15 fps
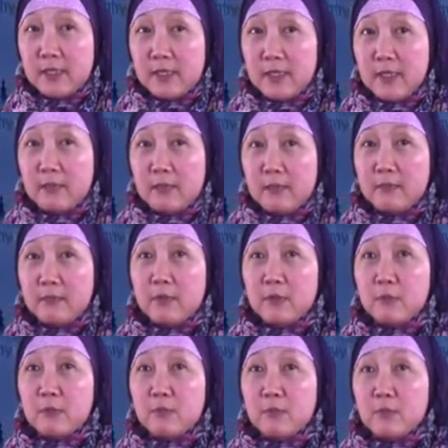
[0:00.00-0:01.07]

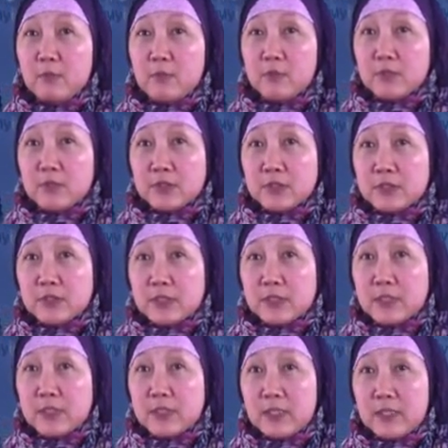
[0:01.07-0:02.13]
But I love
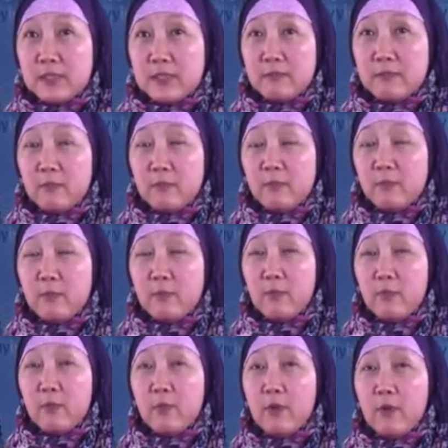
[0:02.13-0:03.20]
my mom so
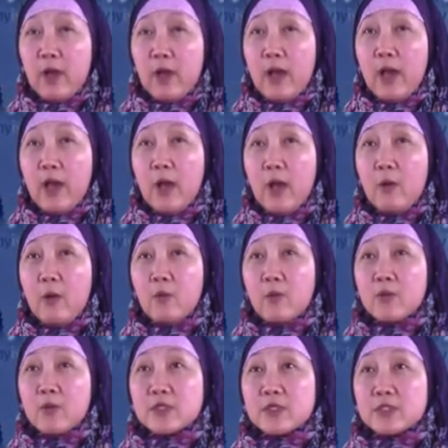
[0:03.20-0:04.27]
much, because I
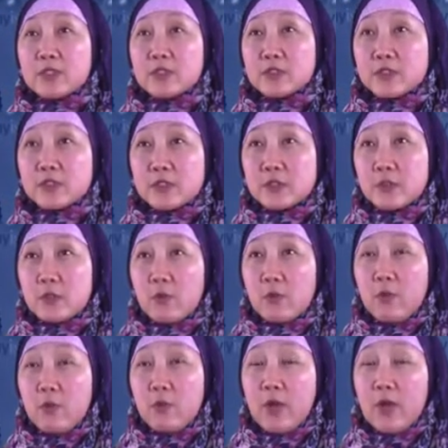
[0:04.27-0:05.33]
learned
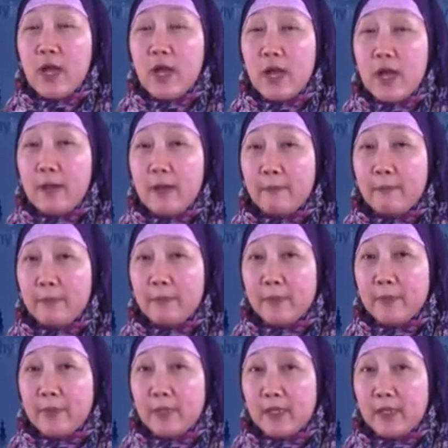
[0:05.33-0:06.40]
in the Quran
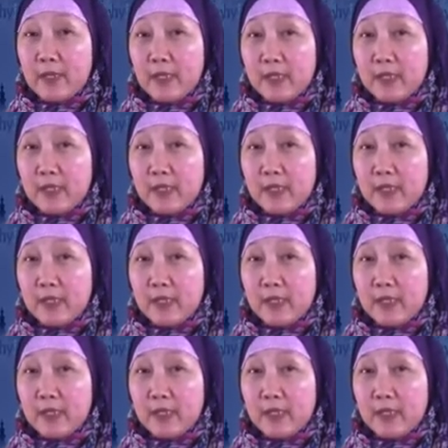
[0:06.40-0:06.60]
that